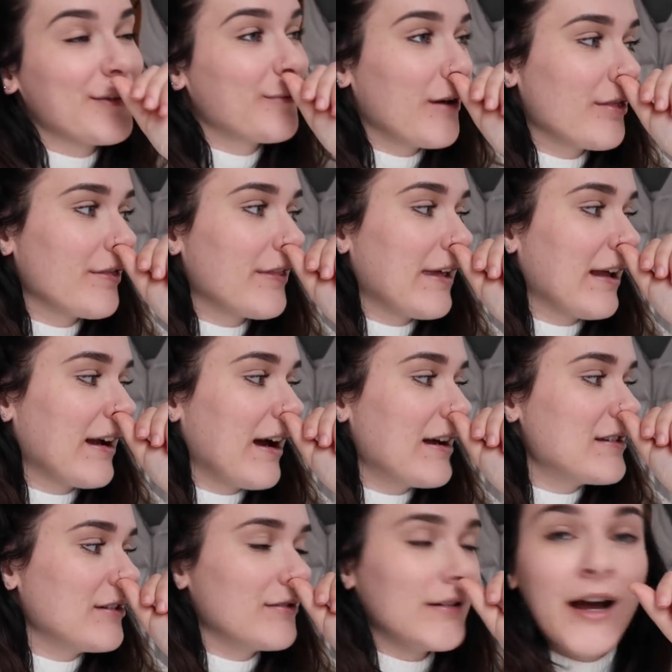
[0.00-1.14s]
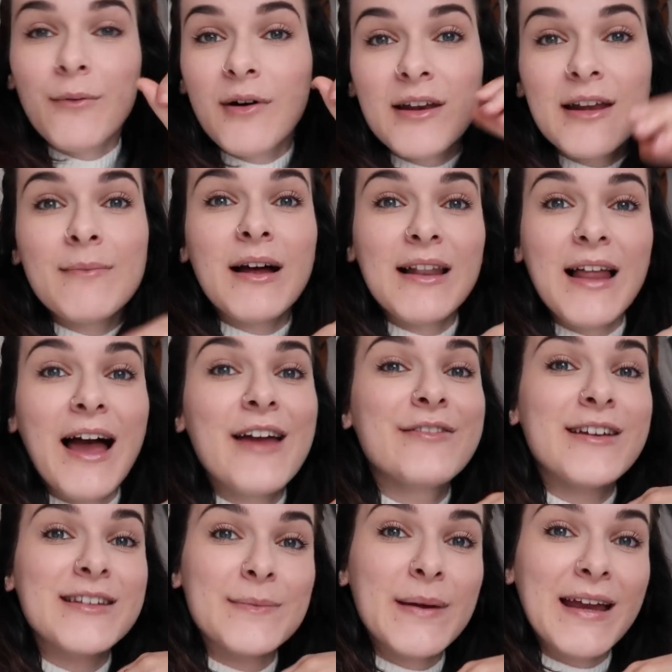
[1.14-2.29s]
The one thing I do now want in my
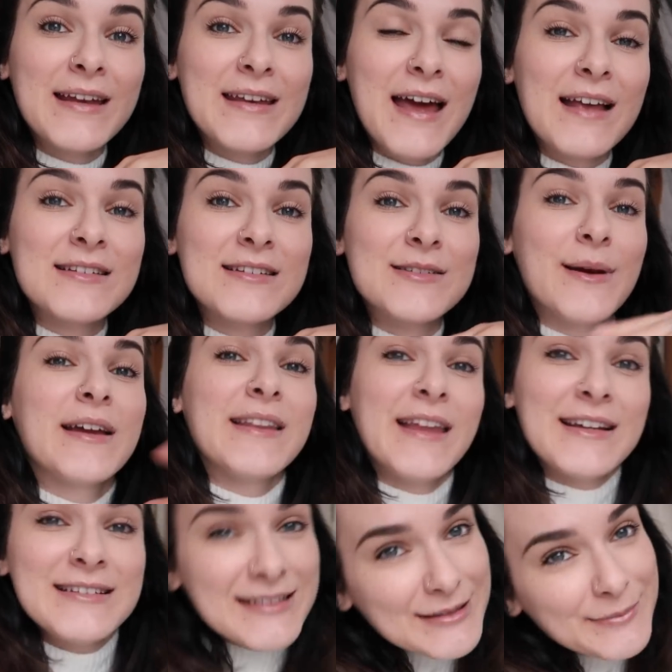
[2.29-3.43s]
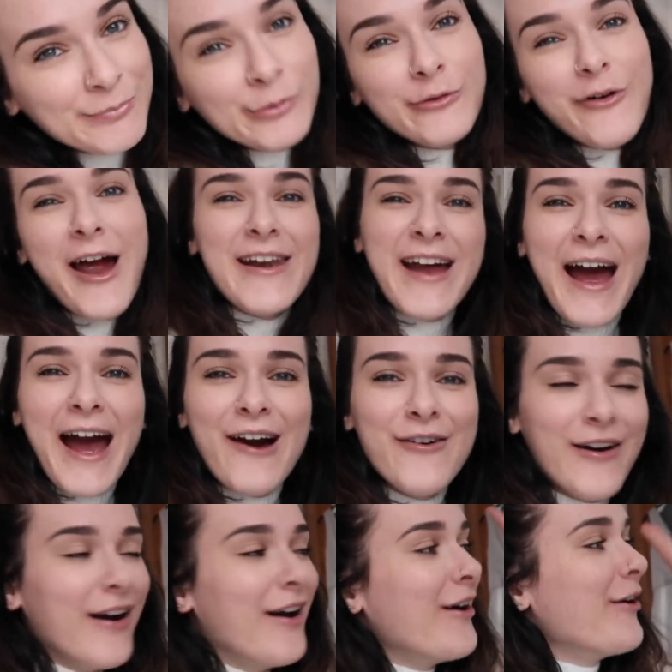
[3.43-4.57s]
life is a bigger desk so I can like spread
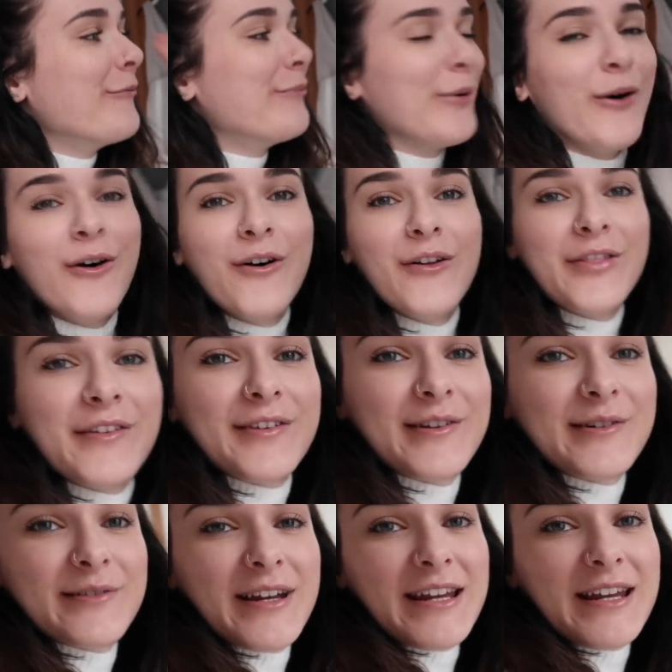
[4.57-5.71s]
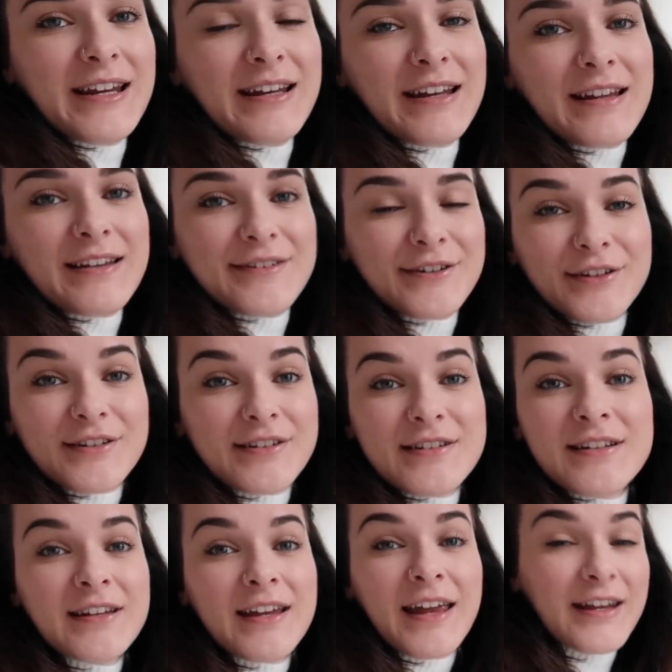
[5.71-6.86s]
out but the screen is just
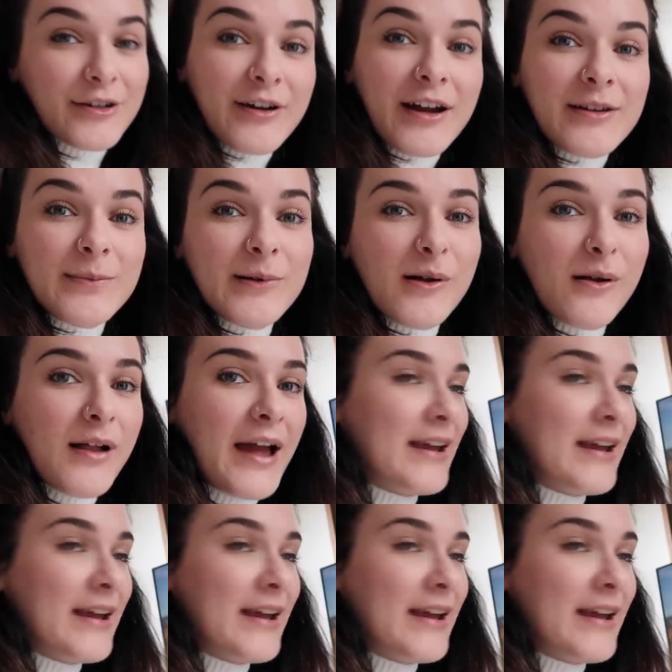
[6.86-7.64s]
incredible.